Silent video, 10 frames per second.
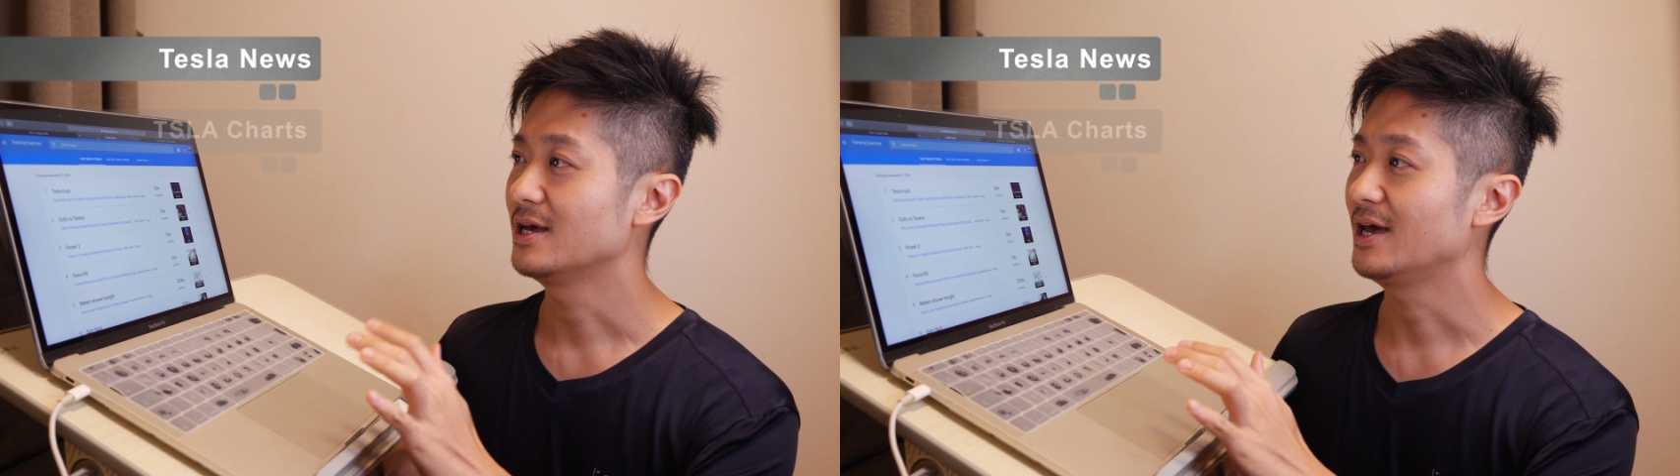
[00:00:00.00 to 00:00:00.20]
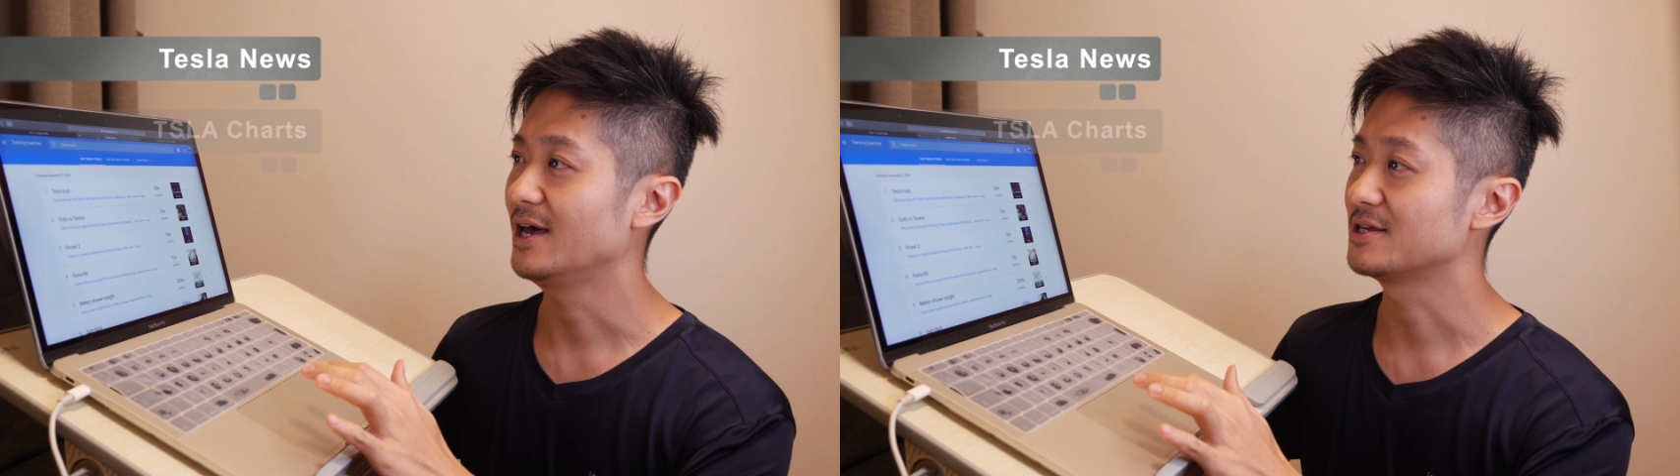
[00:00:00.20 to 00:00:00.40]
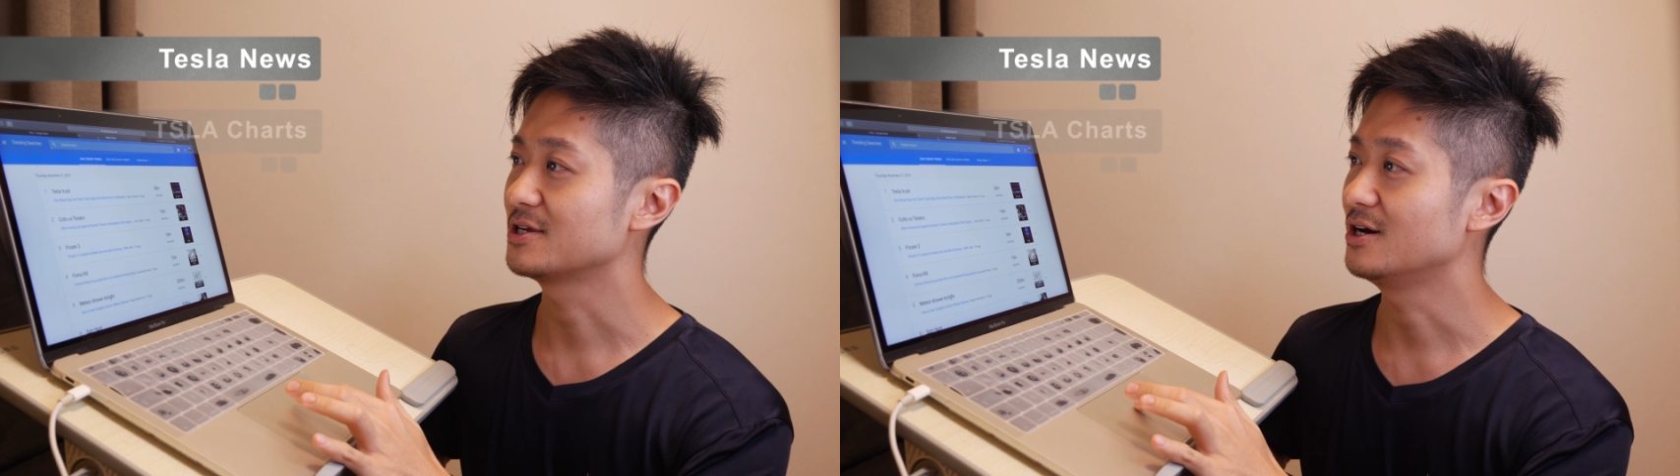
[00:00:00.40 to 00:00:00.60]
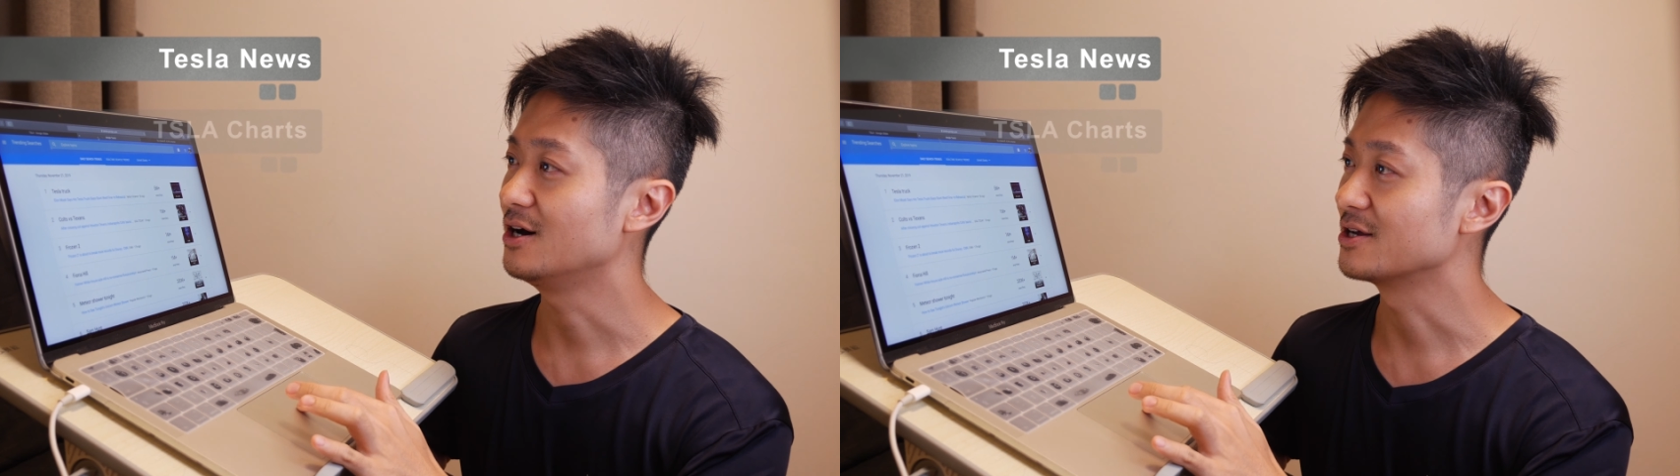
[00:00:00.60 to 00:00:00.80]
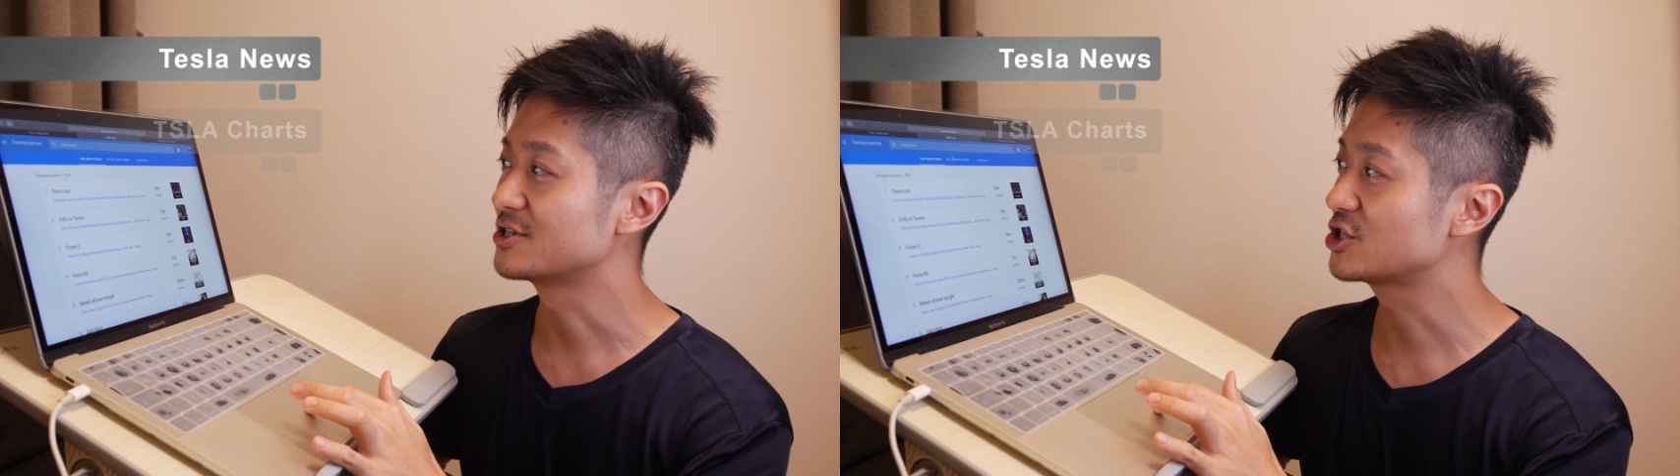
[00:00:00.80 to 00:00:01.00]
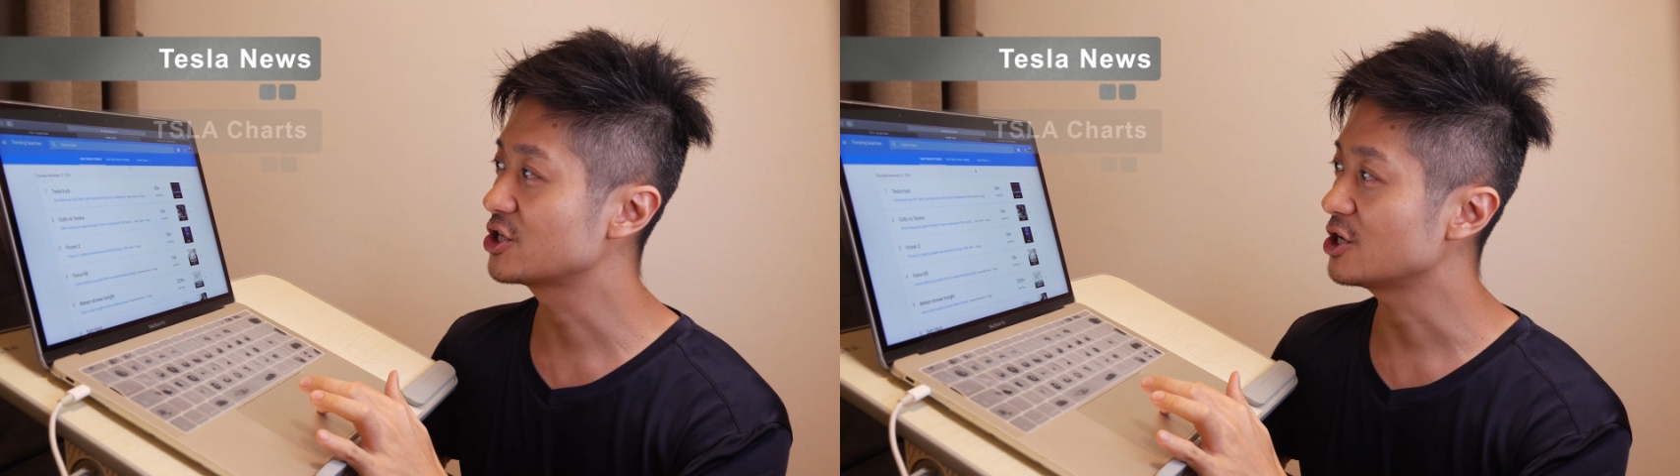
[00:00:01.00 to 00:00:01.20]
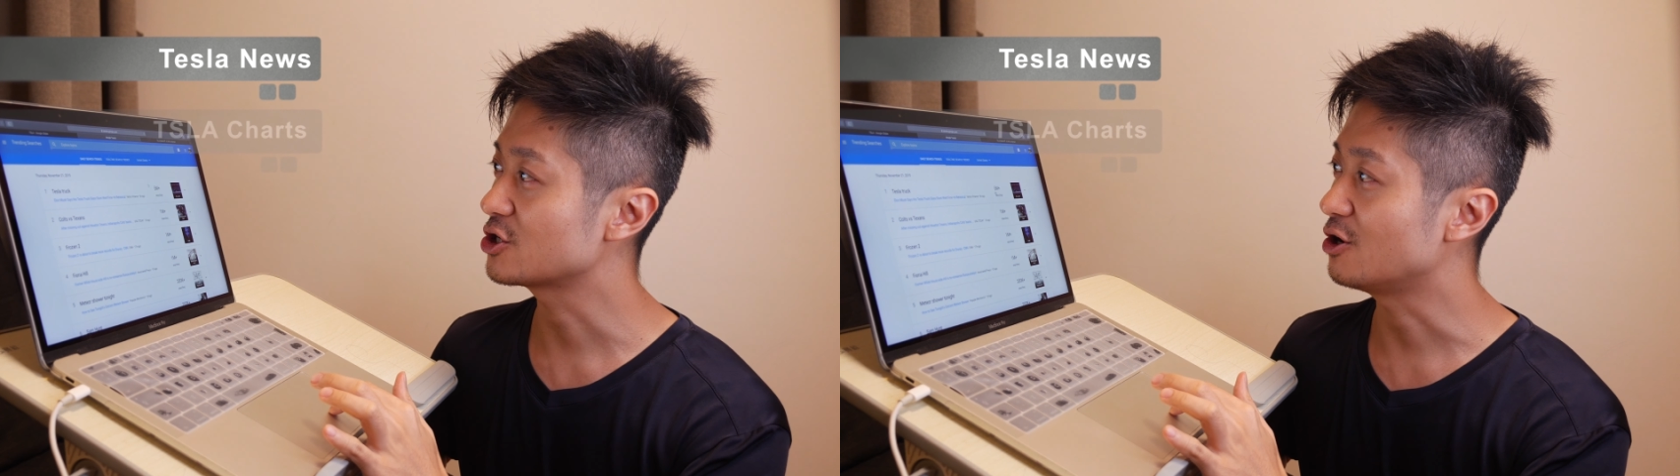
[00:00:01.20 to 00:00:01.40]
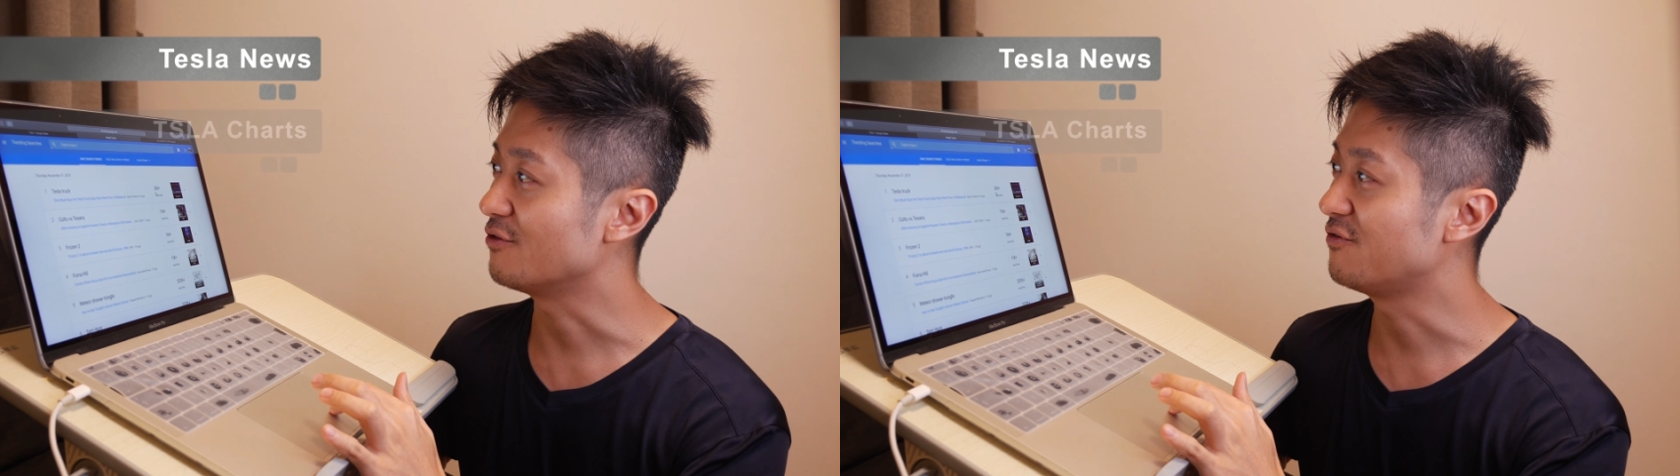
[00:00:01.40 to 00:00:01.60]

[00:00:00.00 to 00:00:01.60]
has a surge of